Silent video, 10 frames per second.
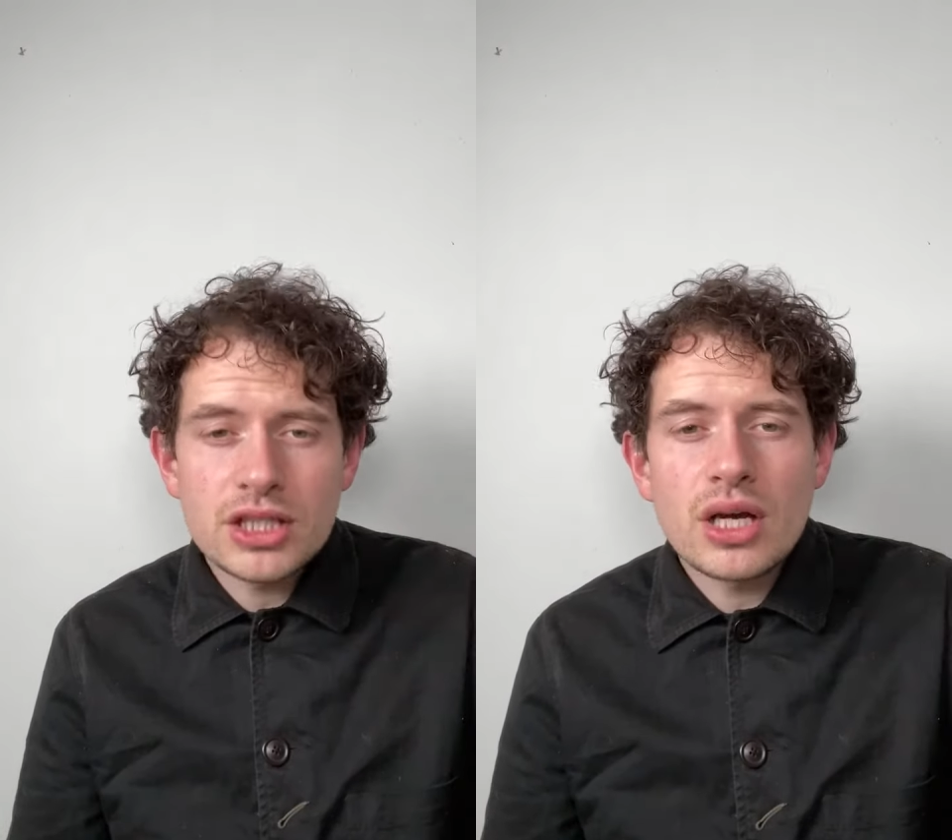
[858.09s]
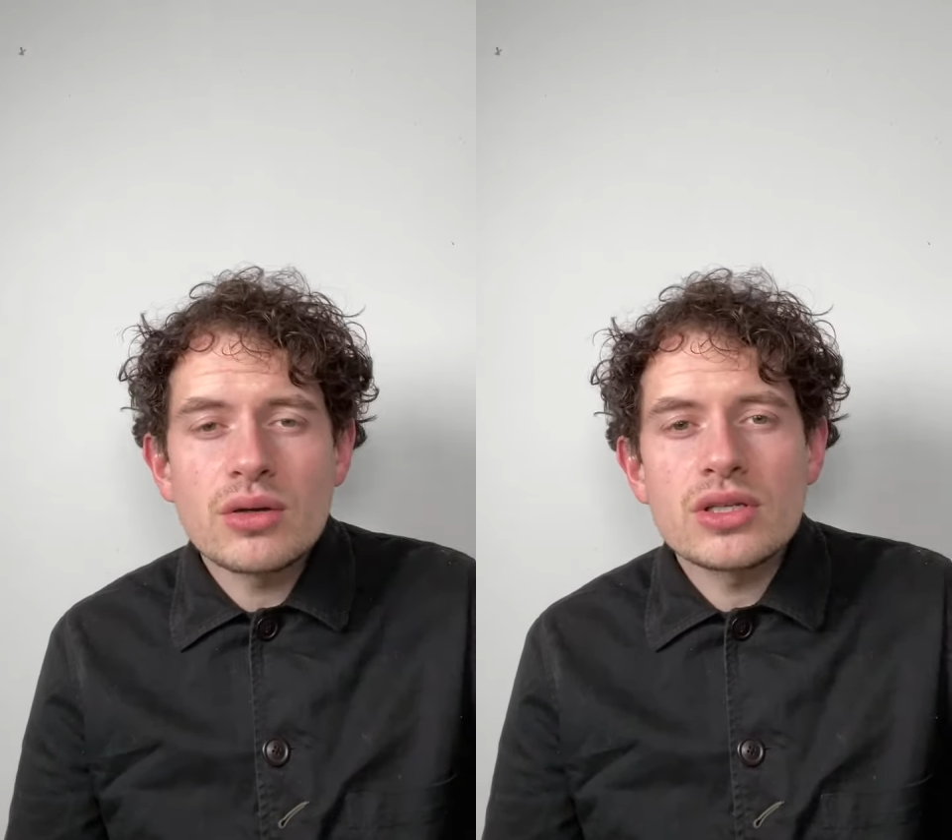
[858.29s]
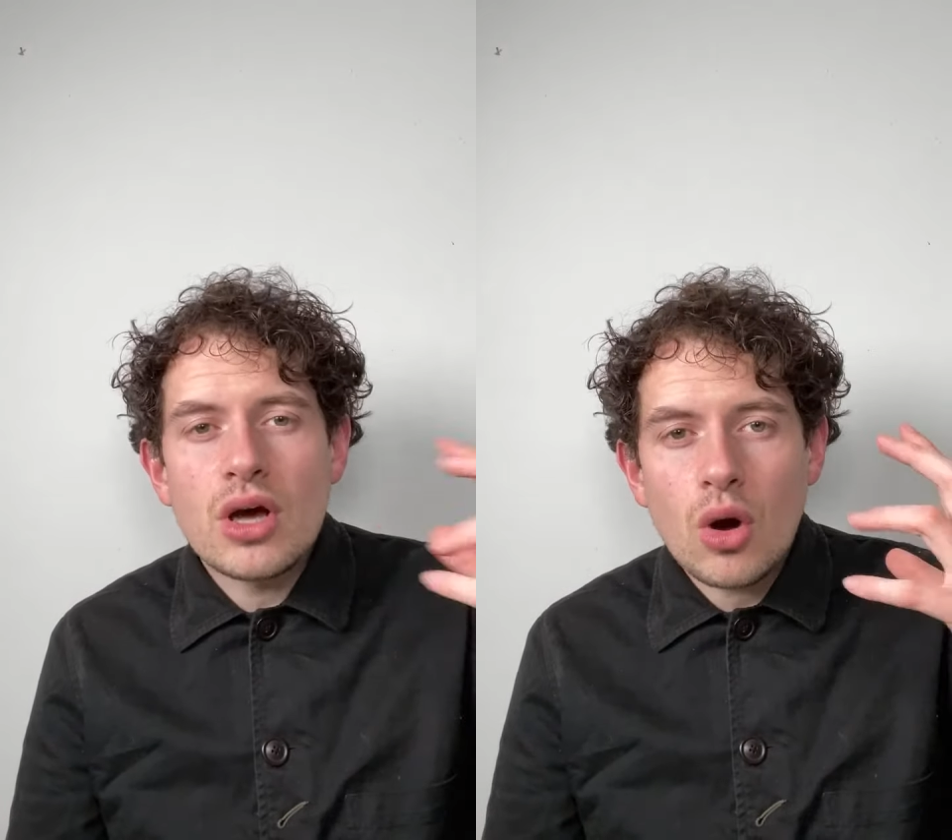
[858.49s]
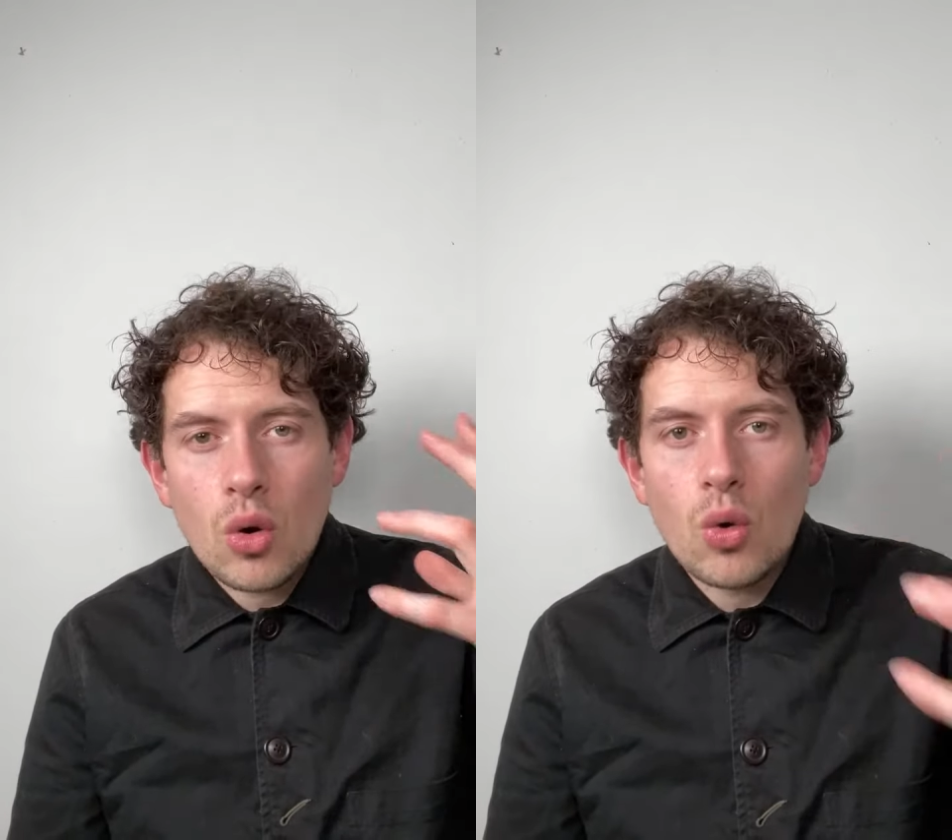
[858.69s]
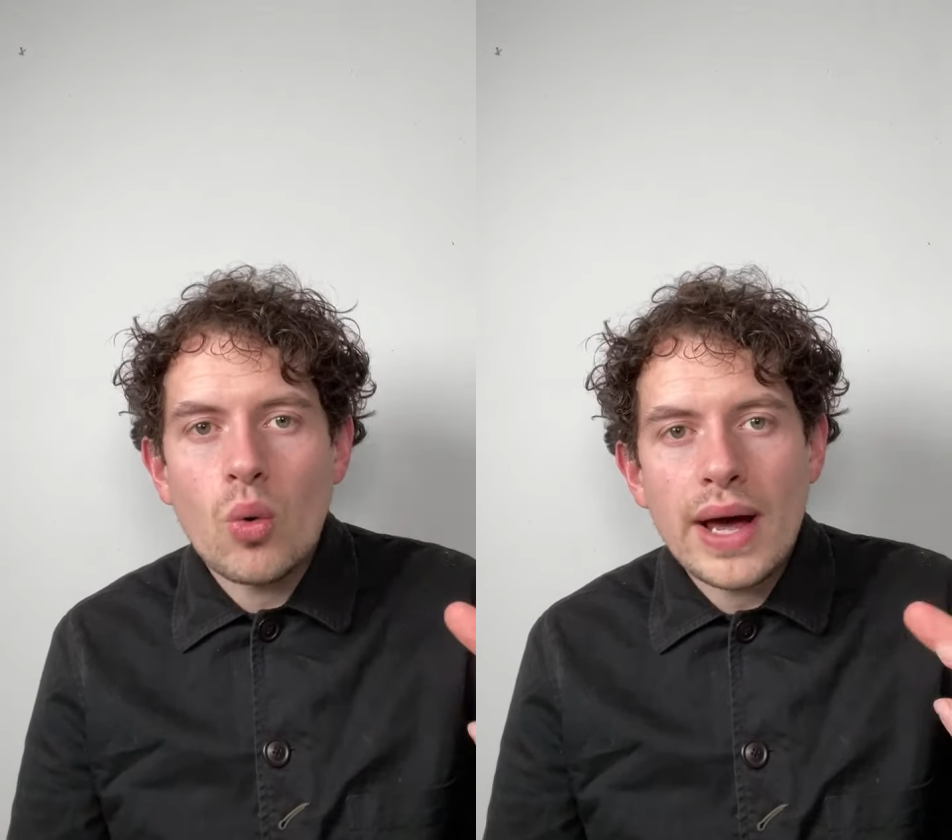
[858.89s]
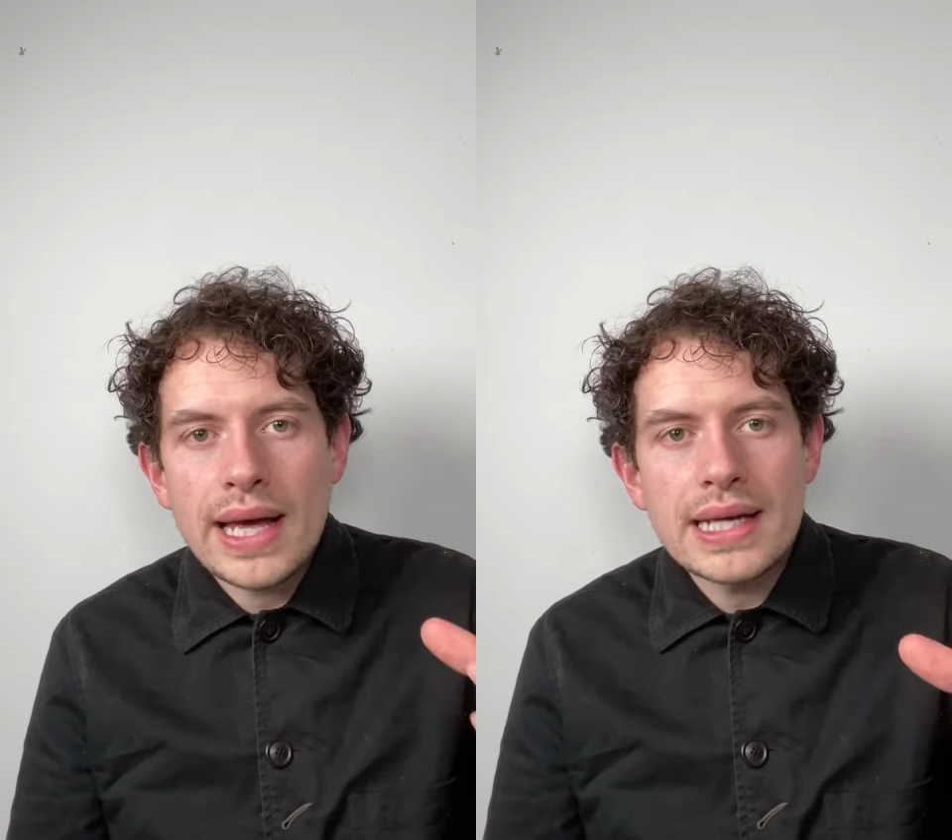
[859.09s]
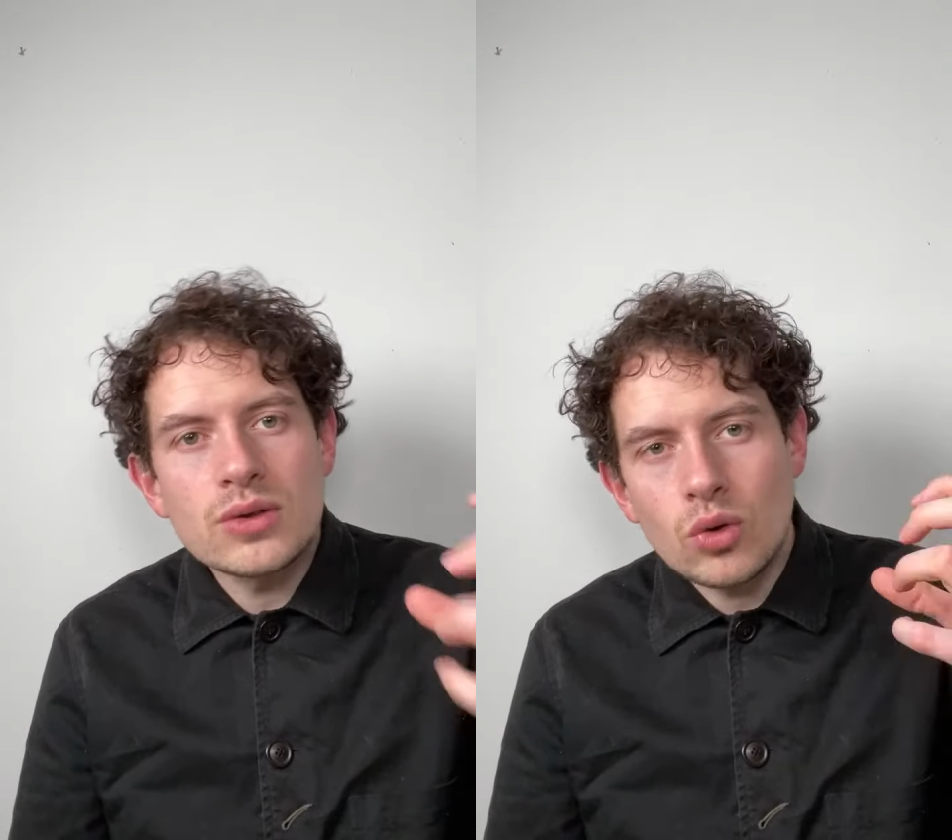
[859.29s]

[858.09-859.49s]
toners are always,